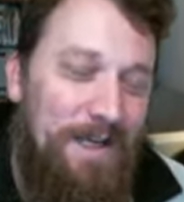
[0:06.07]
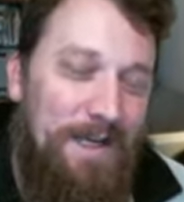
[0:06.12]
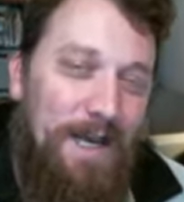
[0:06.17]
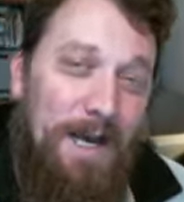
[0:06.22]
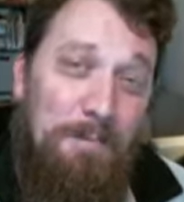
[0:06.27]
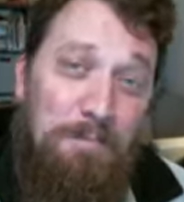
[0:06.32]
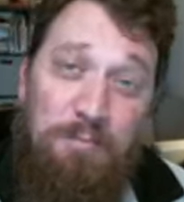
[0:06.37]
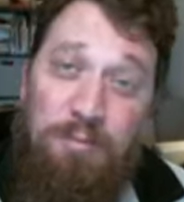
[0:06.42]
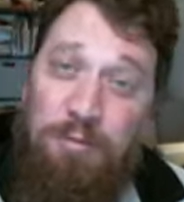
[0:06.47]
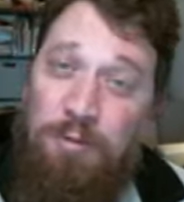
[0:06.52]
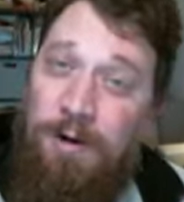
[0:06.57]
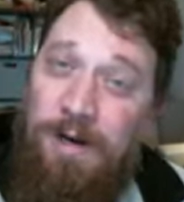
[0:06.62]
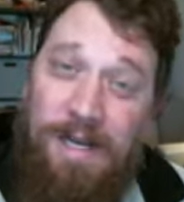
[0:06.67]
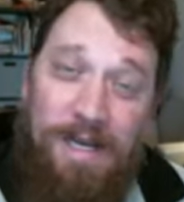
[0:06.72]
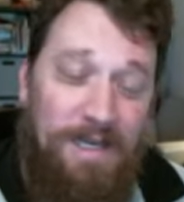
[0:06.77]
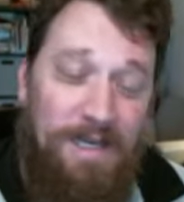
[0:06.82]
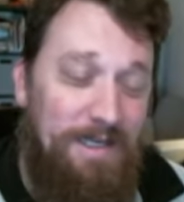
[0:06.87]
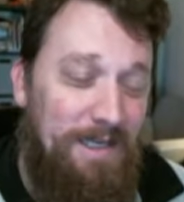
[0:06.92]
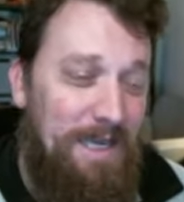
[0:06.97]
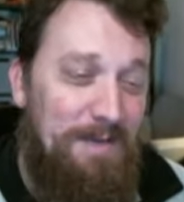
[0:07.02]
a, pre-
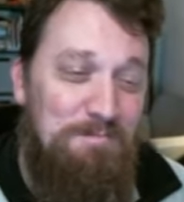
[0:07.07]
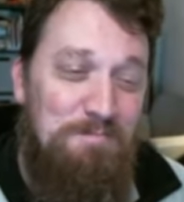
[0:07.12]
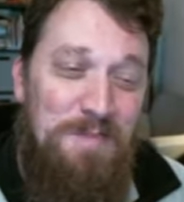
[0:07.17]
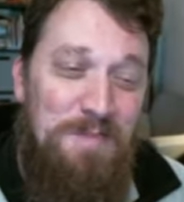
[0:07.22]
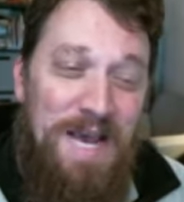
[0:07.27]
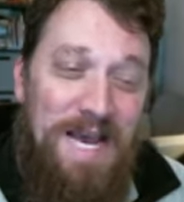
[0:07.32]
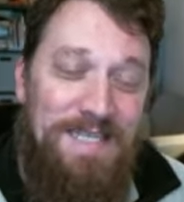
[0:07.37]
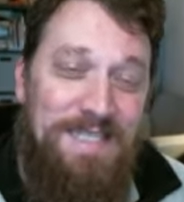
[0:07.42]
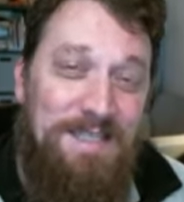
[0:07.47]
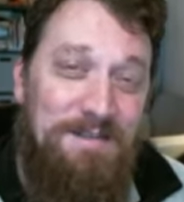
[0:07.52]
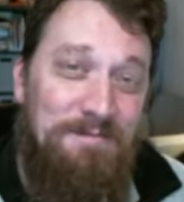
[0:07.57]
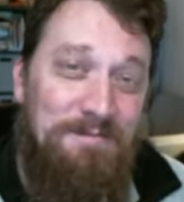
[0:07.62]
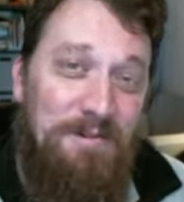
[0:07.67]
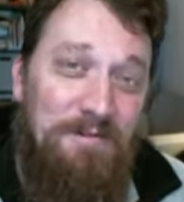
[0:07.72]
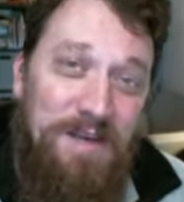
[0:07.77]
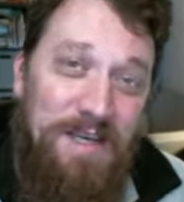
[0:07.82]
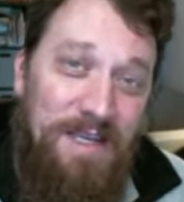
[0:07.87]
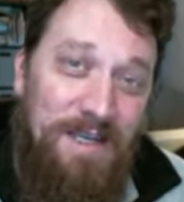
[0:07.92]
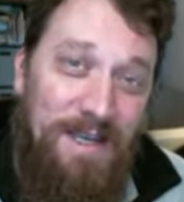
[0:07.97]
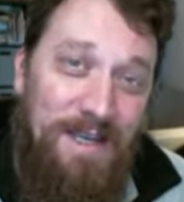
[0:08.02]
a, massive
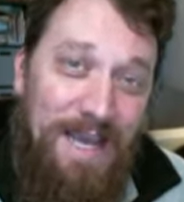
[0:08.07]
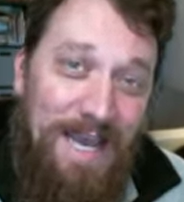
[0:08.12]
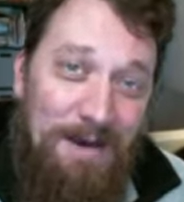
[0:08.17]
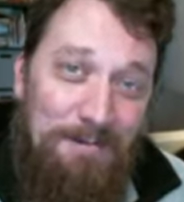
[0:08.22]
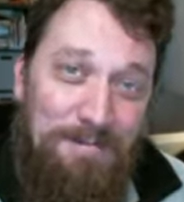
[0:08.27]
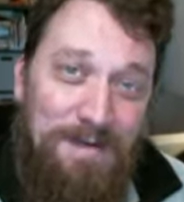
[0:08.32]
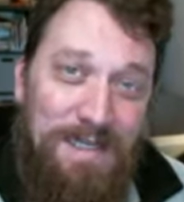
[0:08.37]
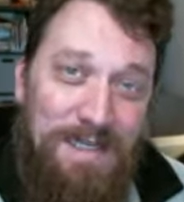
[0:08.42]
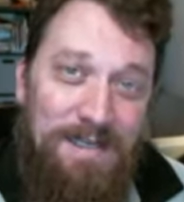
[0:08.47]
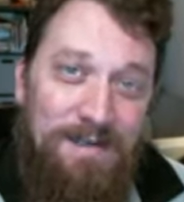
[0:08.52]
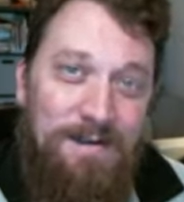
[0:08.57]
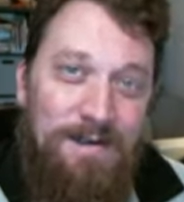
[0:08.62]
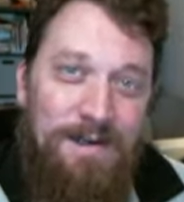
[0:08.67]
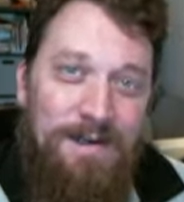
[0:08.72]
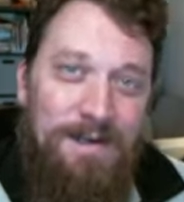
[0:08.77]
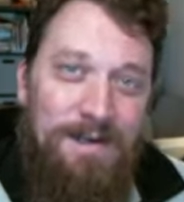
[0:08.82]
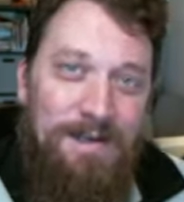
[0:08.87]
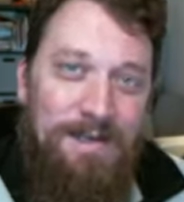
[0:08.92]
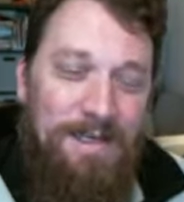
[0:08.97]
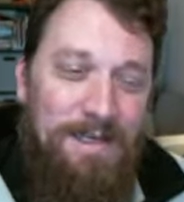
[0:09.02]
event happening
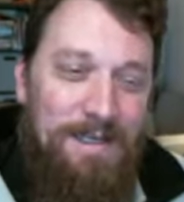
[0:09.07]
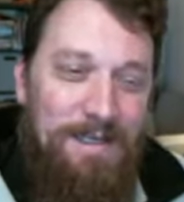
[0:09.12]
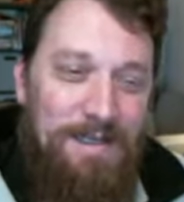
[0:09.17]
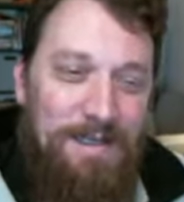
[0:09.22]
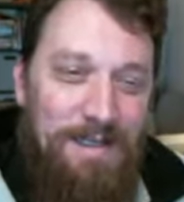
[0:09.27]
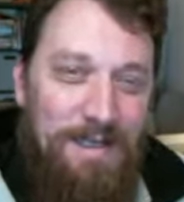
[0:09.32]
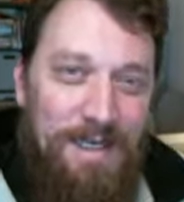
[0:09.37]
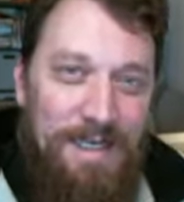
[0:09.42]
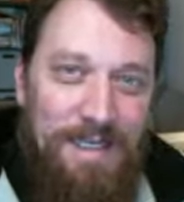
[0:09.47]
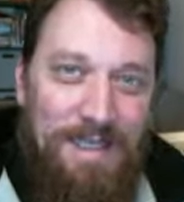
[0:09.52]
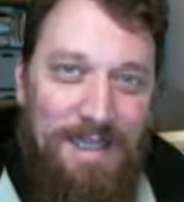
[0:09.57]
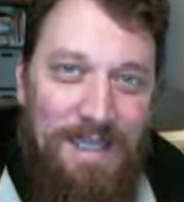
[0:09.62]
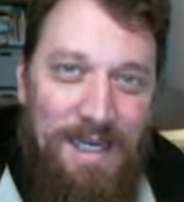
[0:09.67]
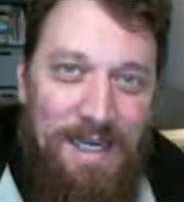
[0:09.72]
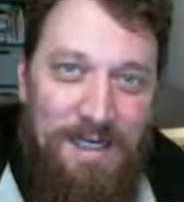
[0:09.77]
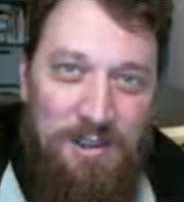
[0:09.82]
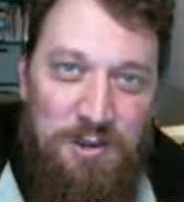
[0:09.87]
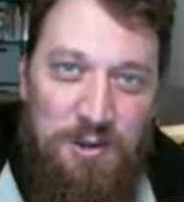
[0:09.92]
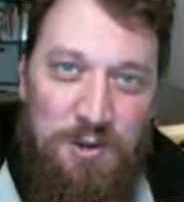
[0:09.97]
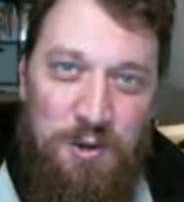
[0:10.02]
in
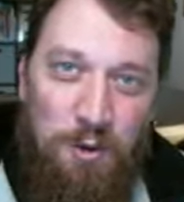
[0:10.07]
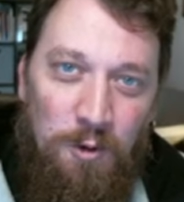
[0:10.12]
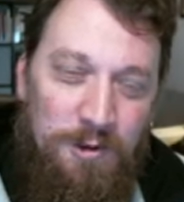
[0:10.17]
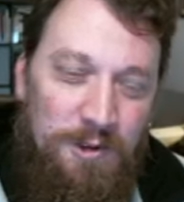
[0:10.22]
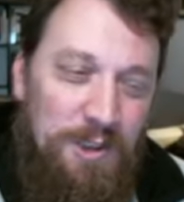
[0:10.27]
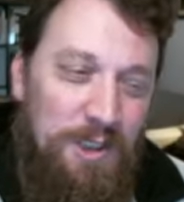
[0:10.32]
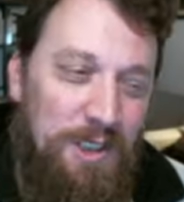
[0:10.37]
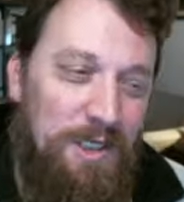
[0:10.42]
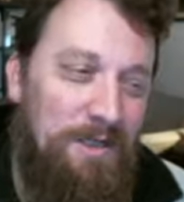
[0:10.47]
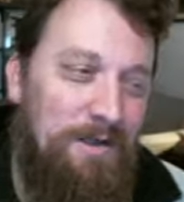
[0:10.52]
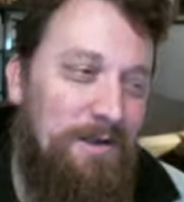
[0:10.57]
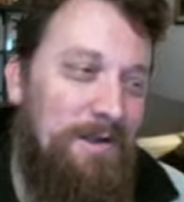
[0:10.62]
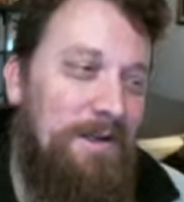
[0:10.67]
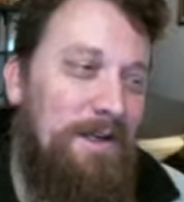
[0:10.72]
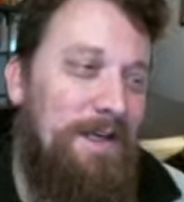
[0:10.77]
Atlanta, Georgia.